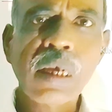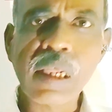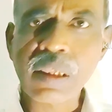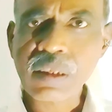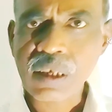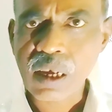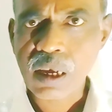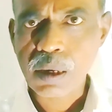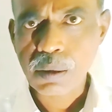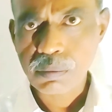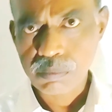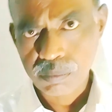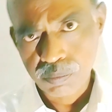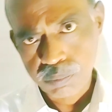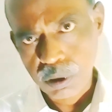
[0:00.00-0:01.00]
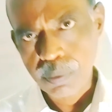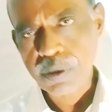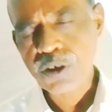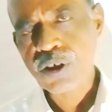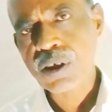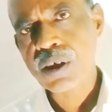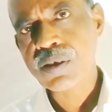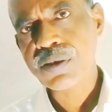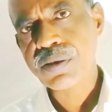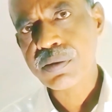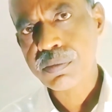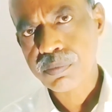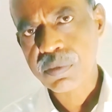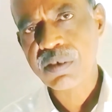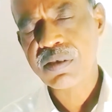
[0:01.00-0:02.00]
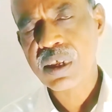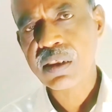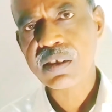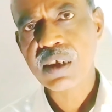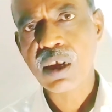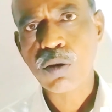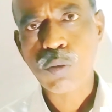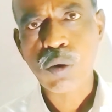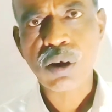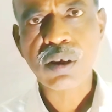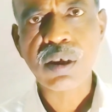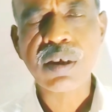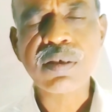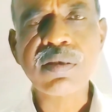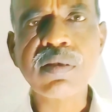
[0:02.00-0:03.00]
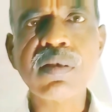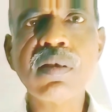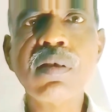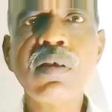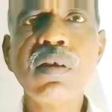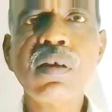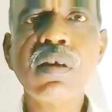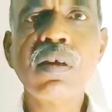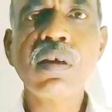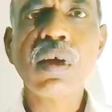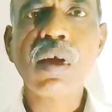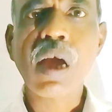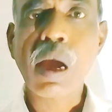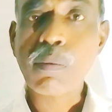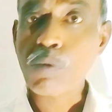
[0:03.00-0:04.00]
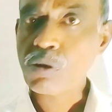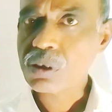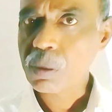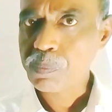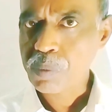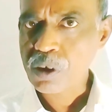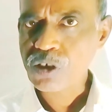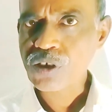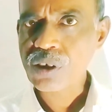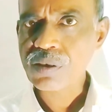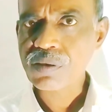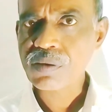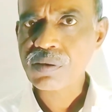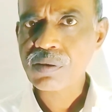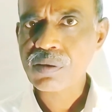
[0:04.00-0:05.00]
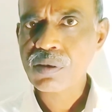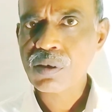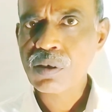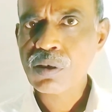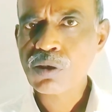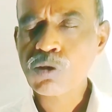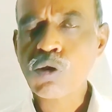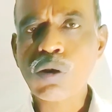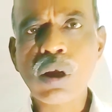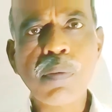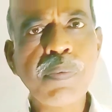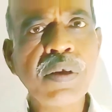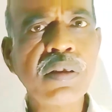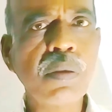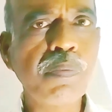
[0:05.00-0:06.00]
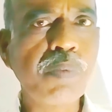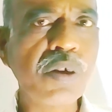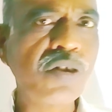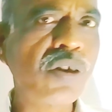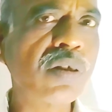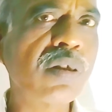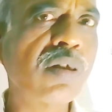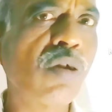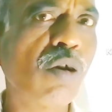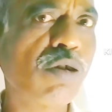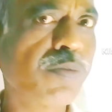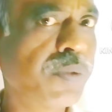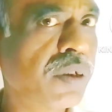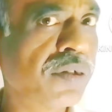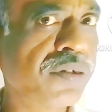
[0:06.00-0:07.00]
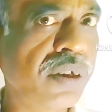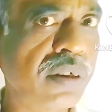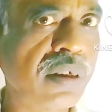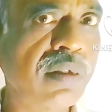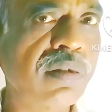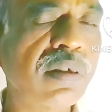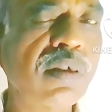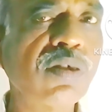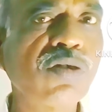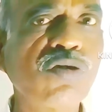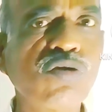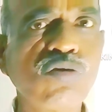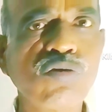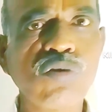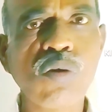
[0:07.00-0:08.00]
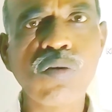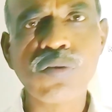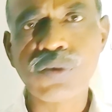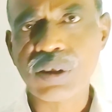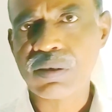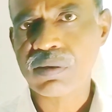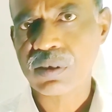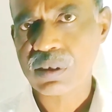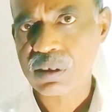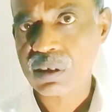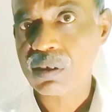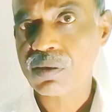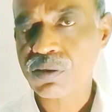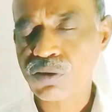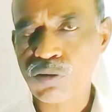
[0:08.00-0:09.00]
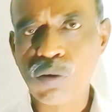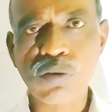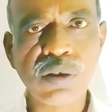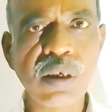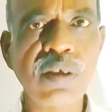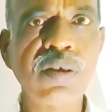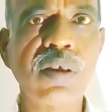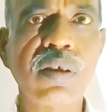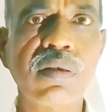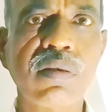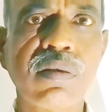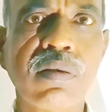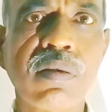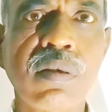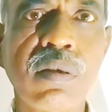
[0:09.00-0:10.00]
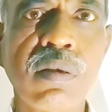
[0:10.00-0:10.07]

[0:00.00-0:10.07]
healthcare professionals, means healthcare workers, among the patients. So keeping the patient in hospital settings is so risky, is so dangerous.